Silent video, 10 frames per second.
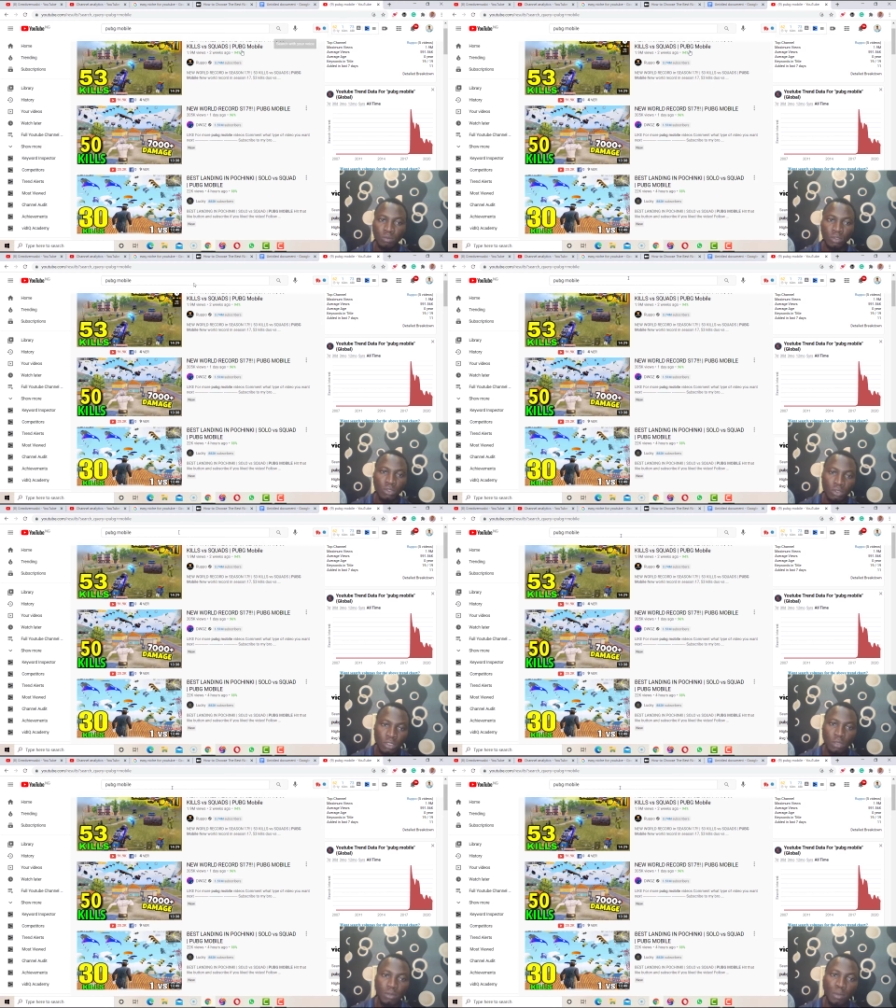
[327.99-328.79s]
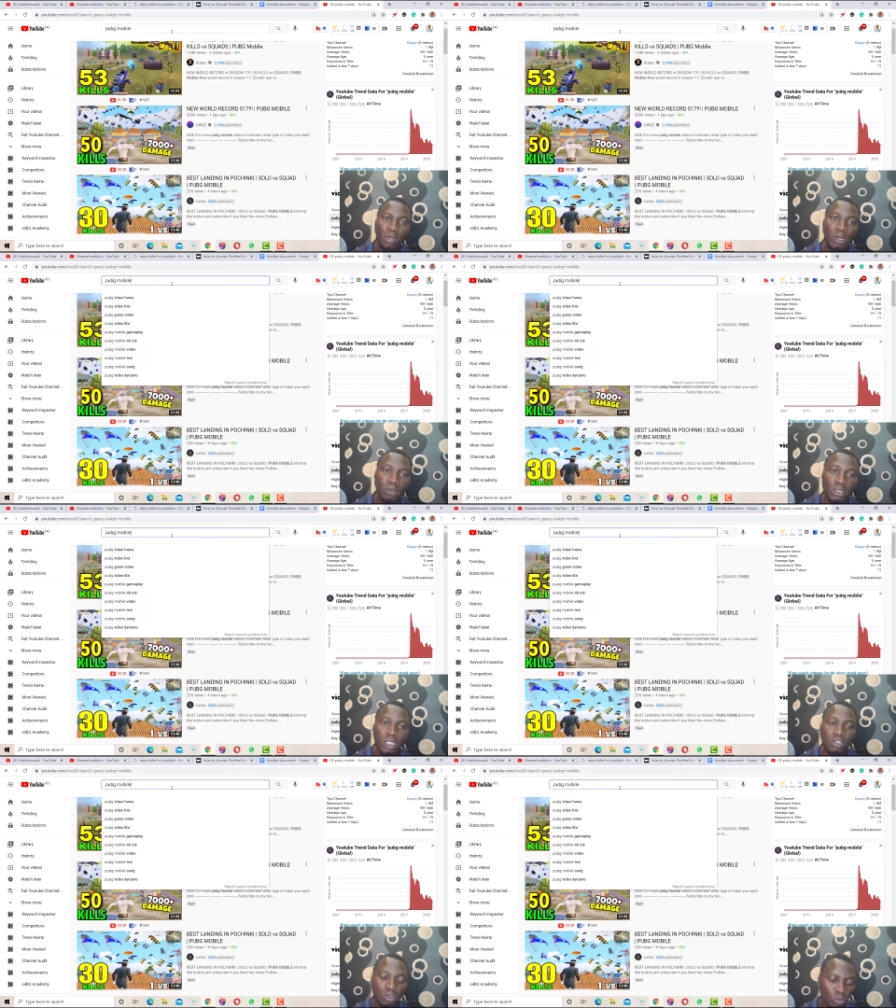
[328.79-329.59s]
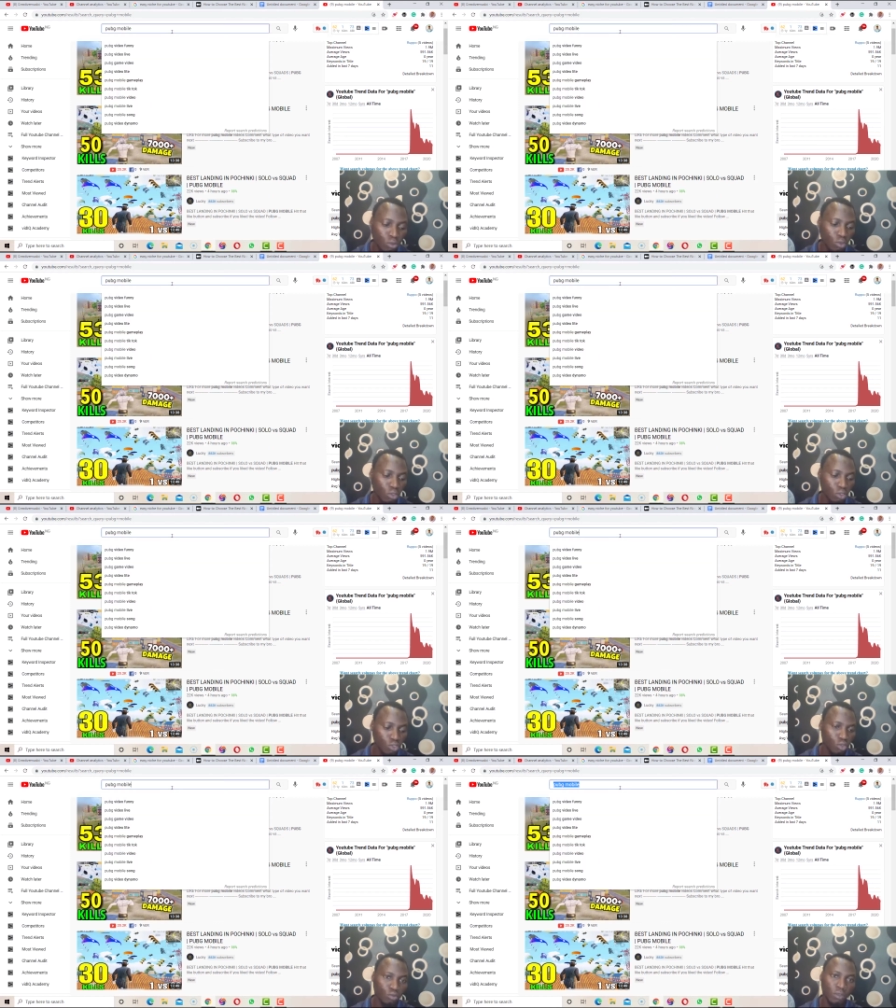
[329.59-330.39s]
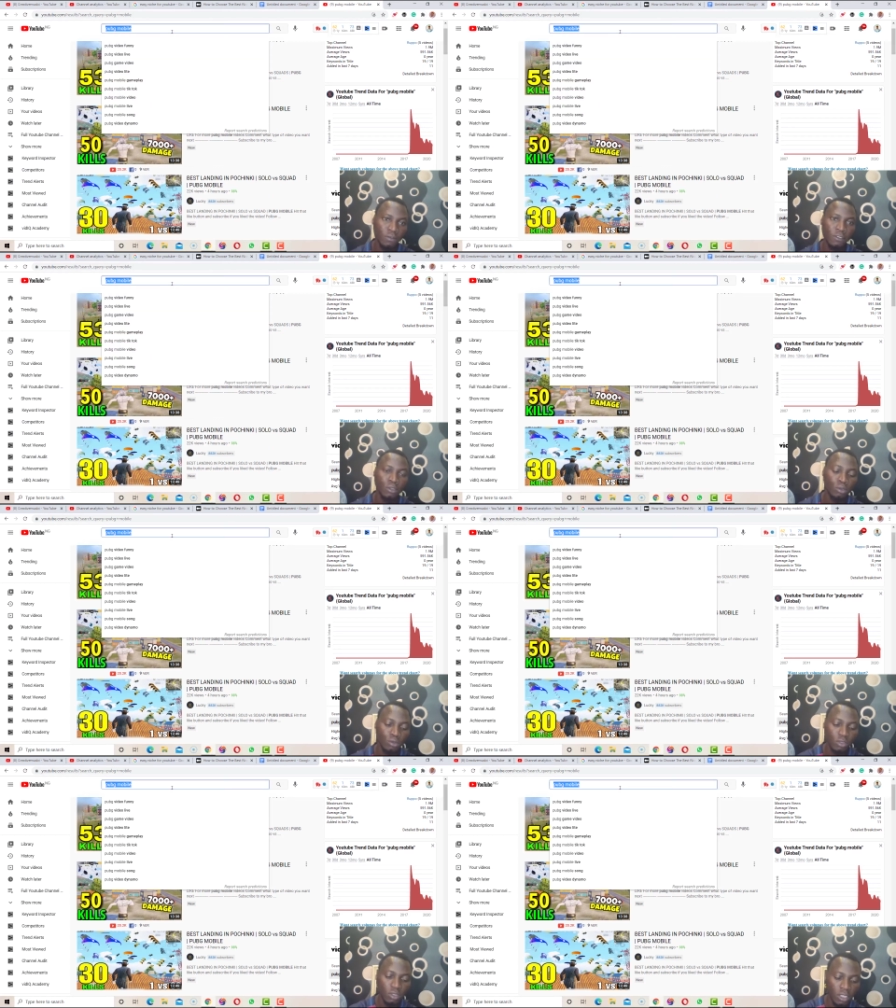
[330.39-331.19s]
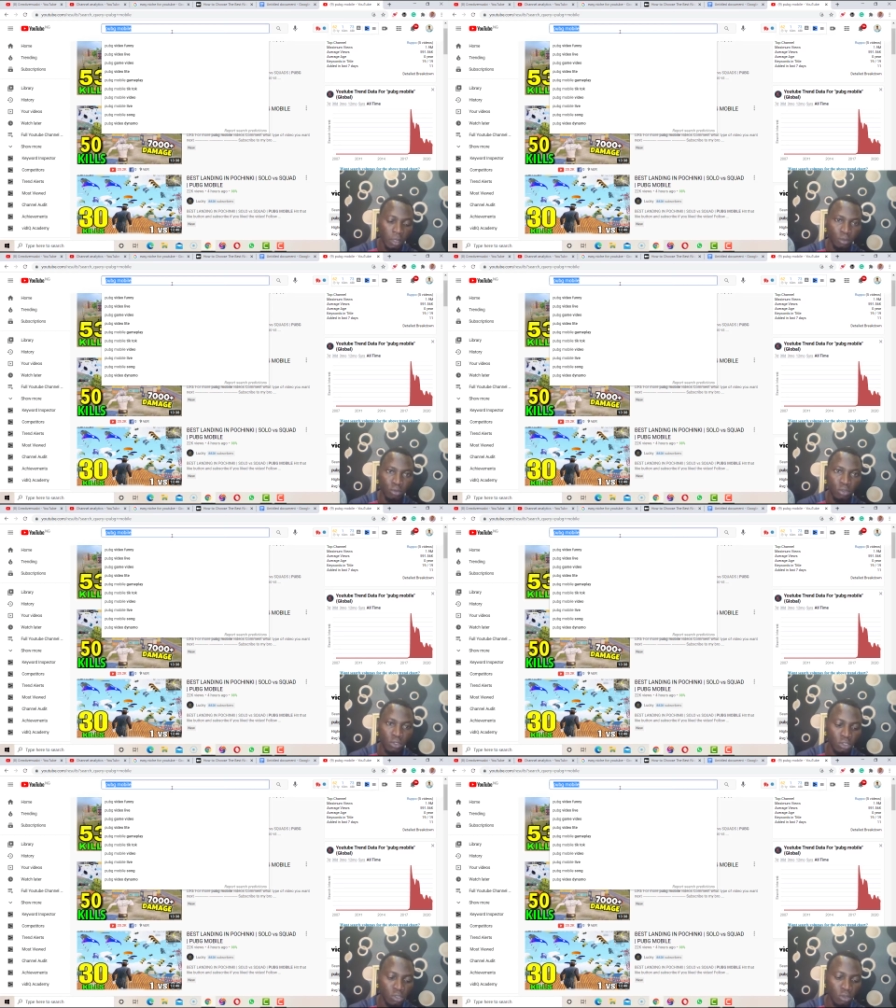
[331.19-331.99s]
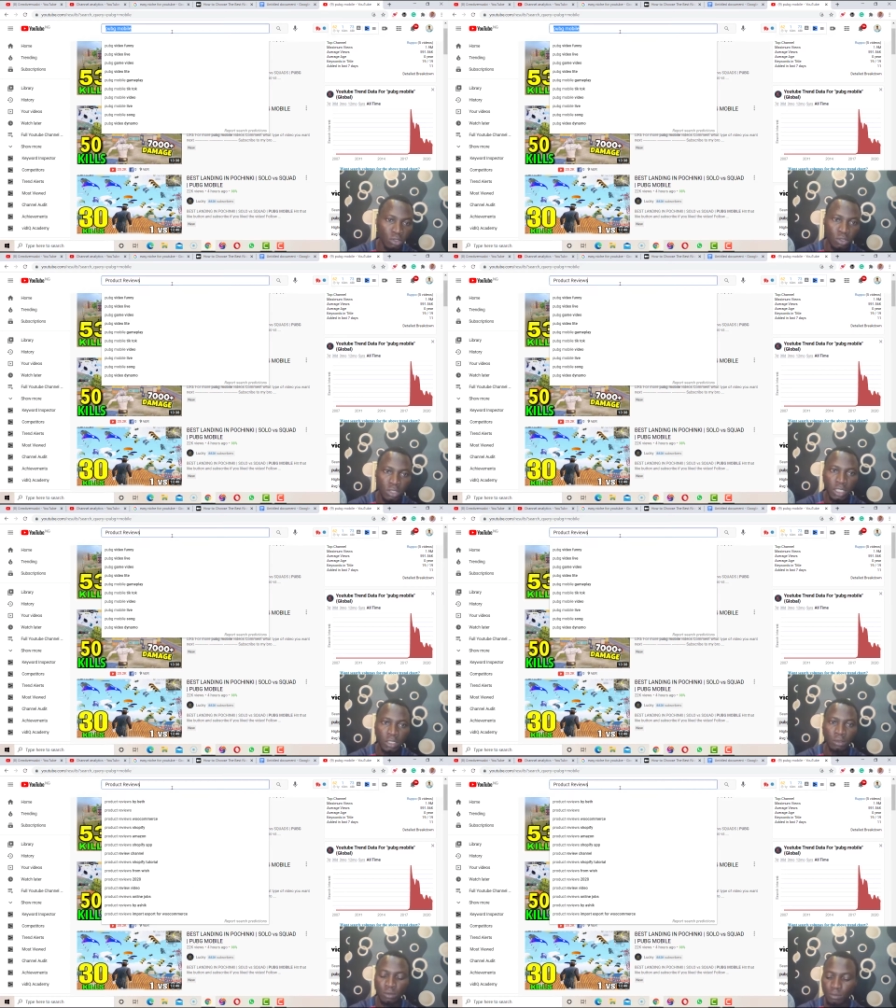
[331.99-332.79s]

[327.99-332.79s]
because people can contact you to review their products on your channel.